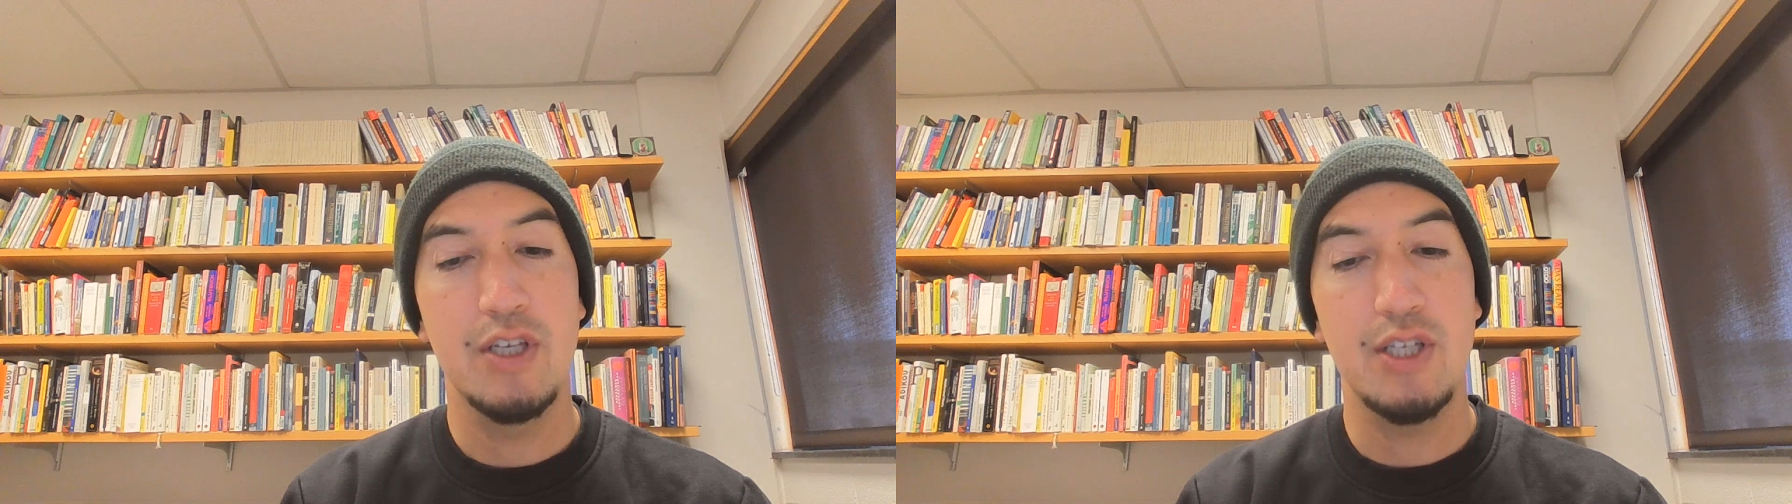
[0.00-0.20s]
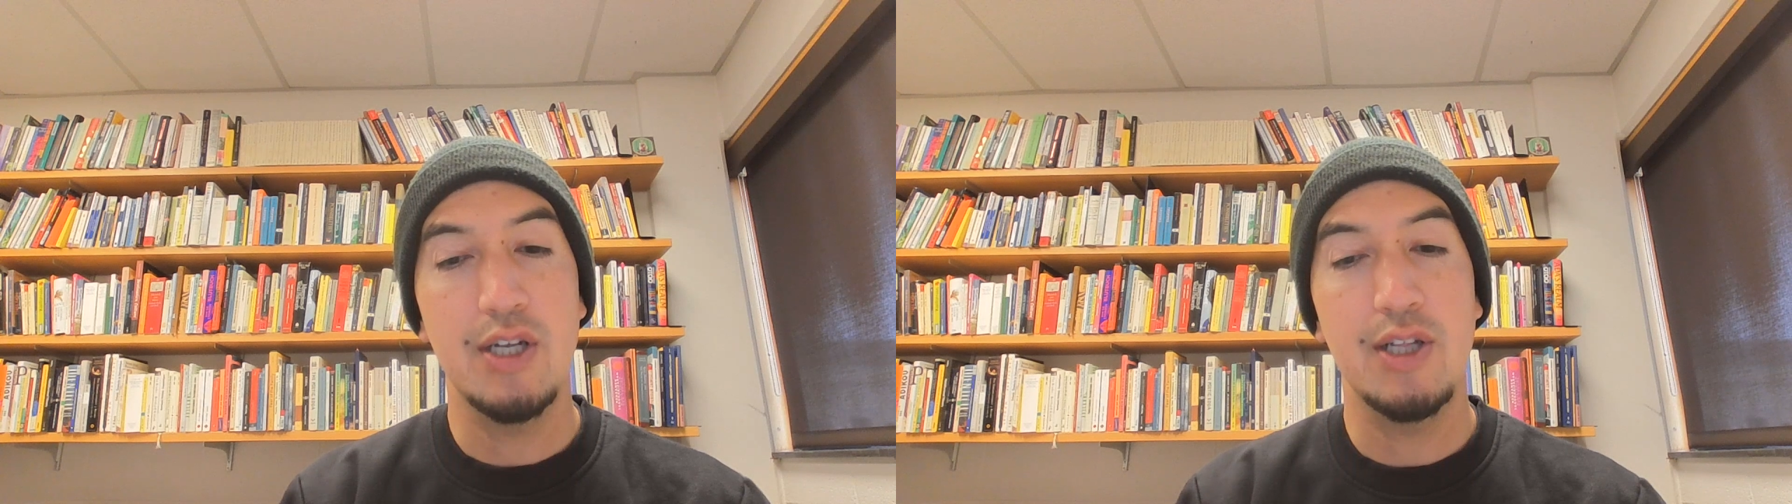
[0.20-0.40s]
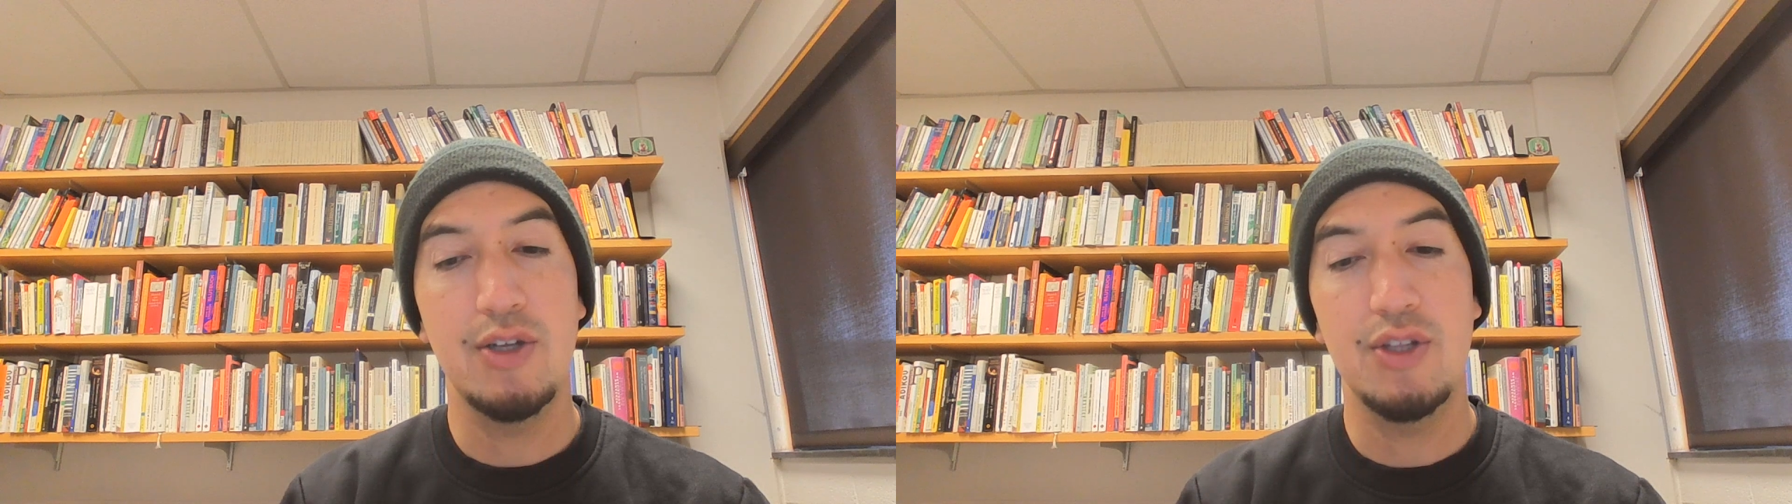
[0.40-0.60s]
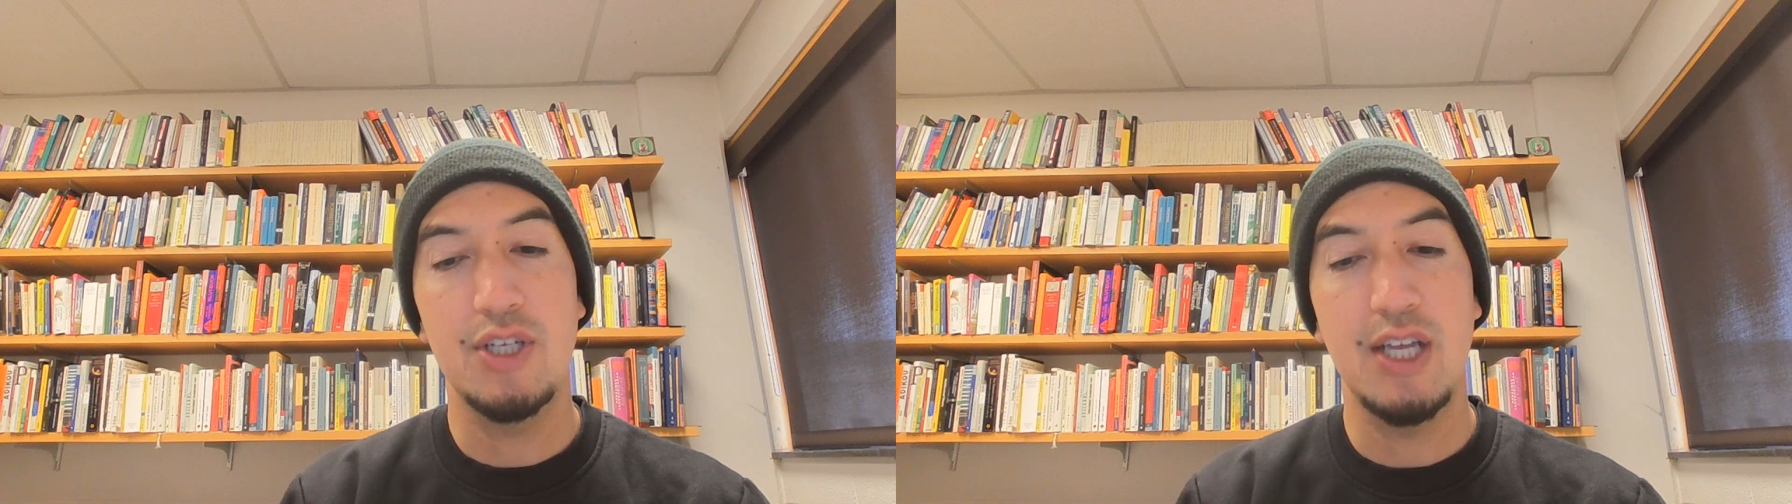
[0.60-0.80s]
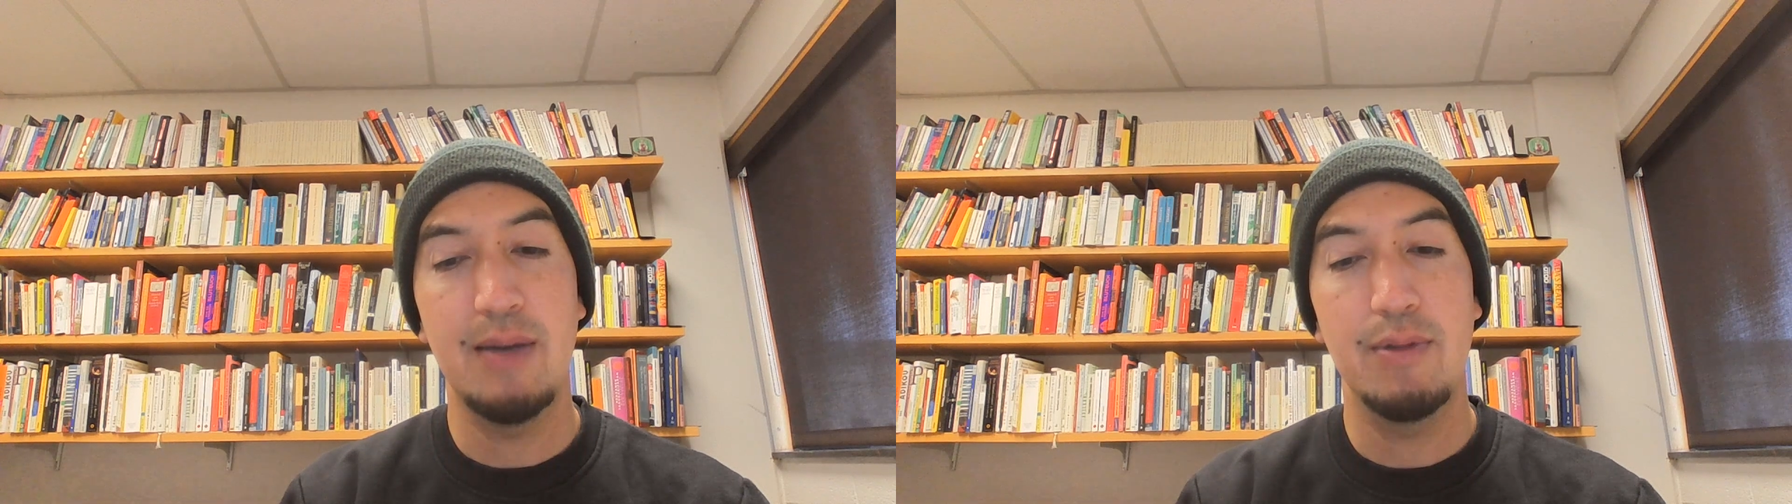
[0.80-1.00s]
Sun cleared the
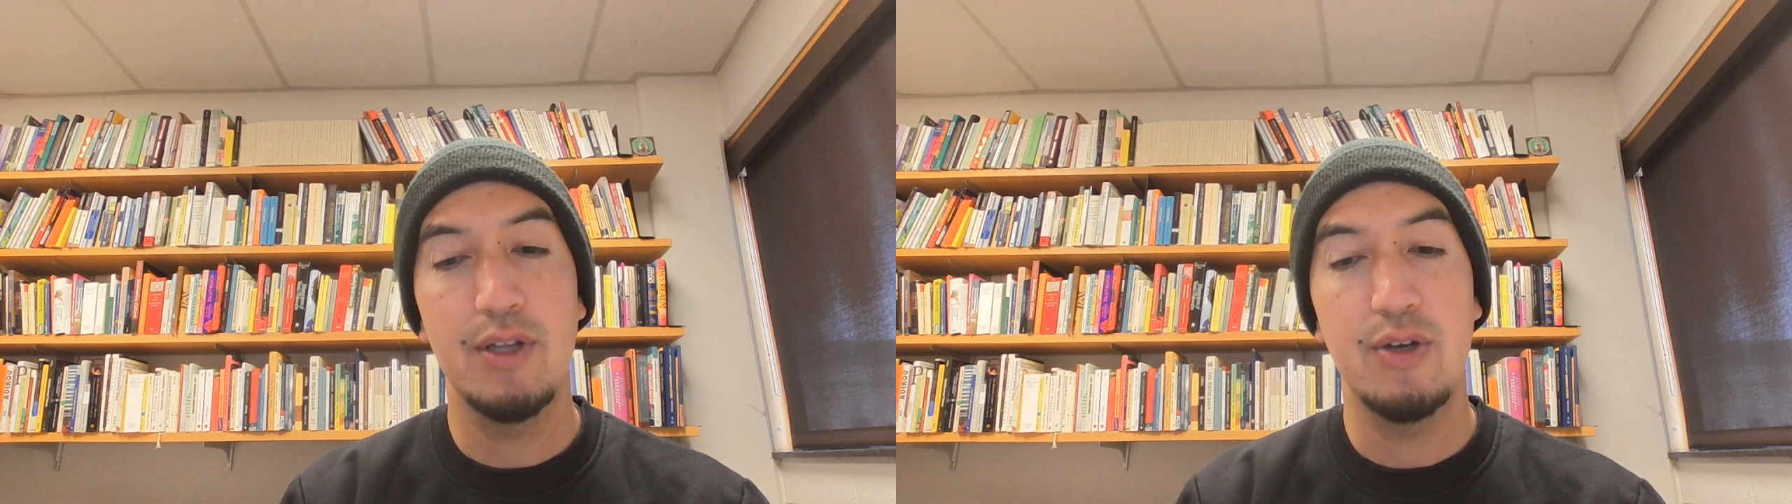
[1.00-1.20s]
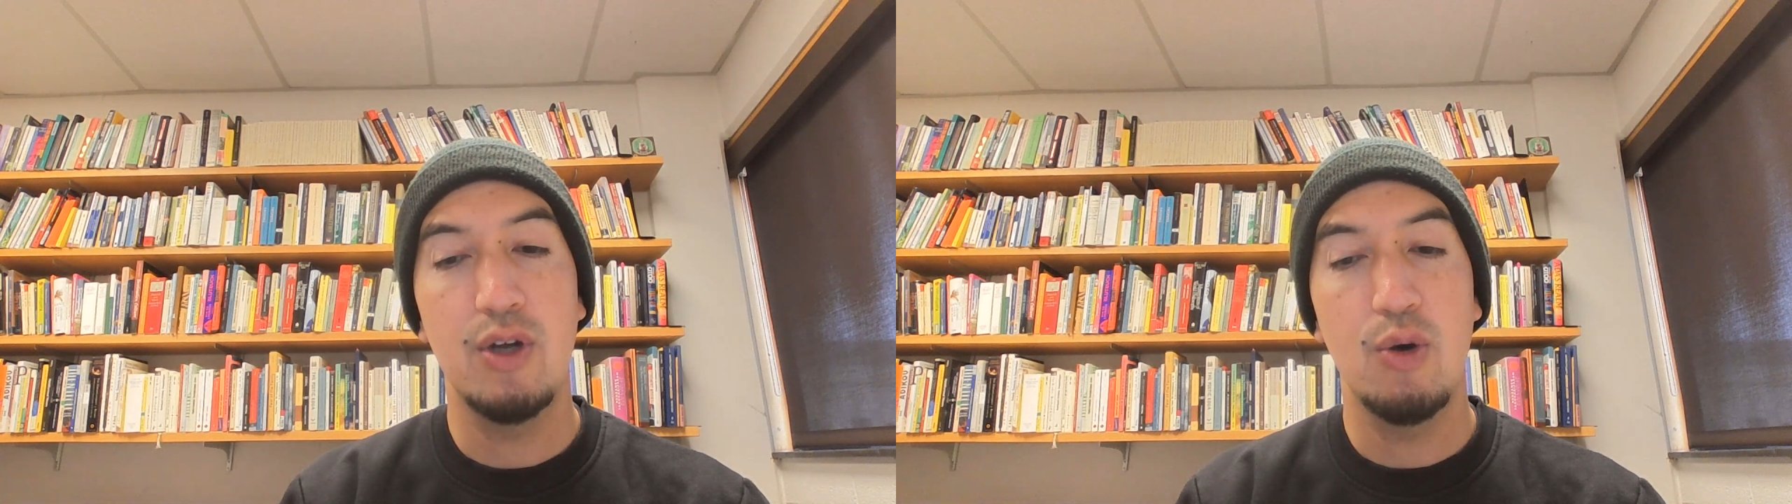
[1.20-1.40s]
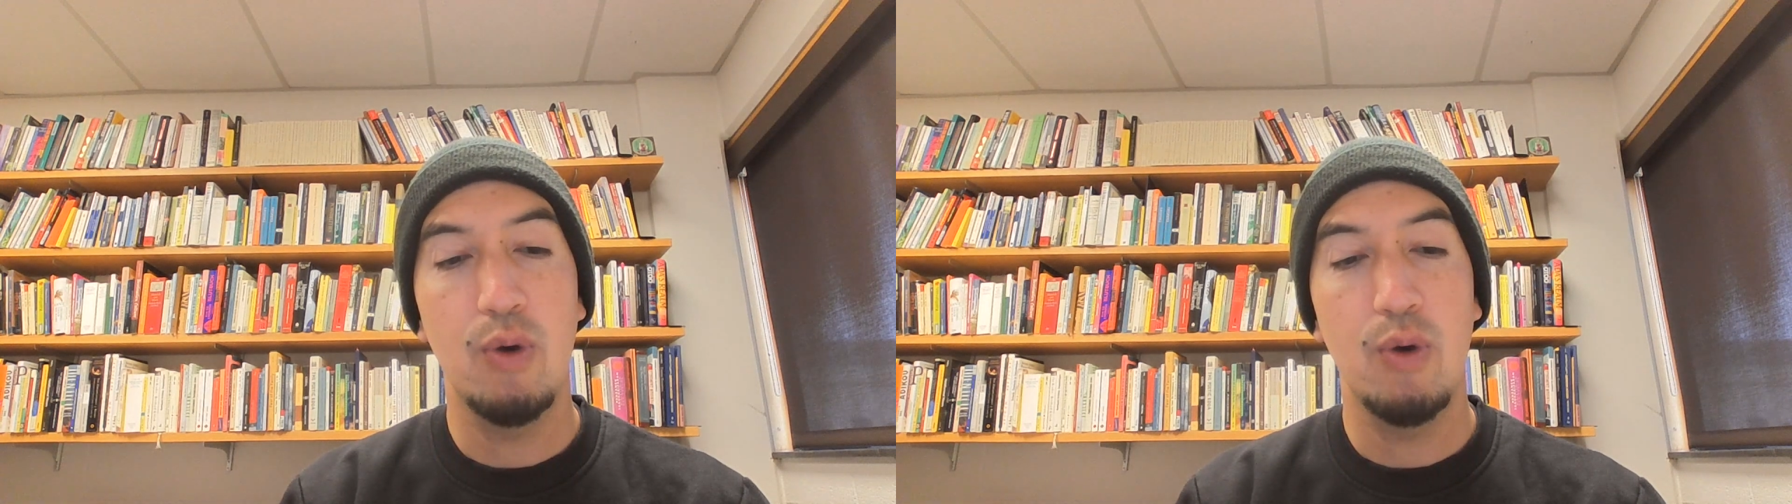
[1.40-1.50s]
table and